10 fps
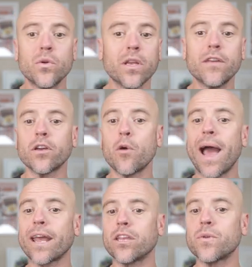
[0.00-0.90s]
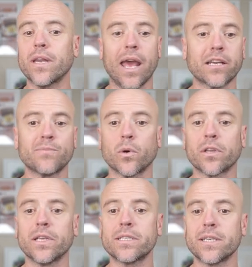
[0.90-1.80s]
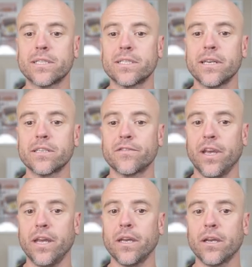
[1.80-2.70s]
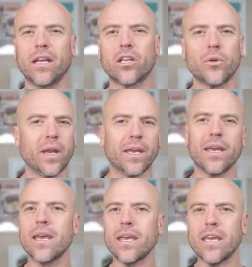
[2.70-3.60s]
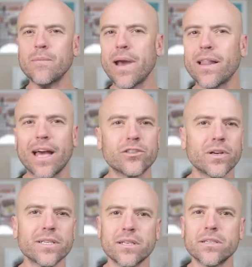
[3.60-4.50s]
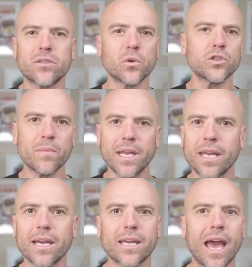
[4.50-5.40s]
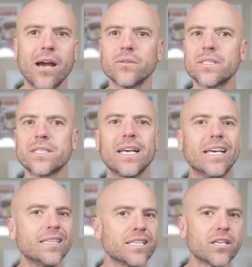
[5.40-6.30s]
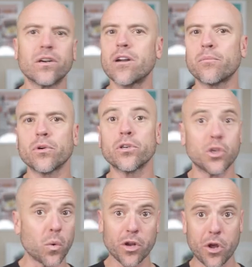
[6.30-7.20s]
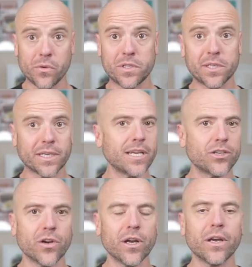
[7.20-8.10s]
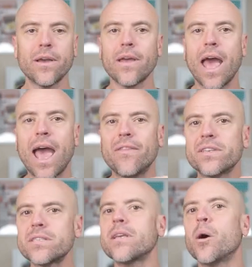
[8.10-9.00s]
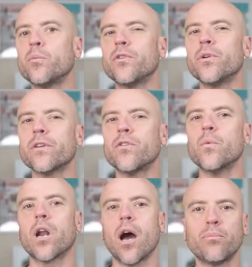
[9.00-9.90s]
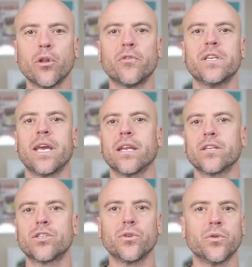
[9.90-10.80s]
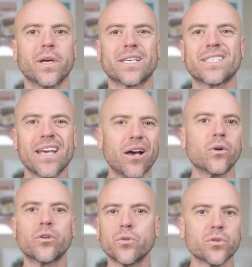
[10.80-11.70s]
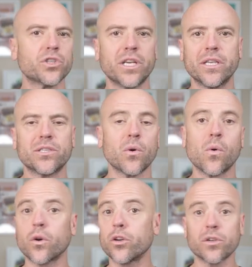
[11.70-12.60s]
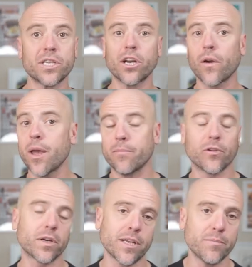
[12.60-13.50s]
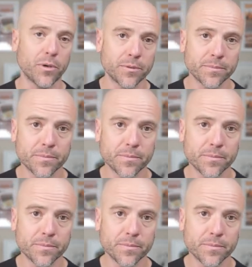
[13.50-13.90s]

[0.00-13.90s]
You can even go back and you can export the list as a CSV, including email addresses, social media accounts, listener numbers, your notes, etc. And this is helpful if you want to upload the data to Excel, Google Sheets, or your CRM, for example.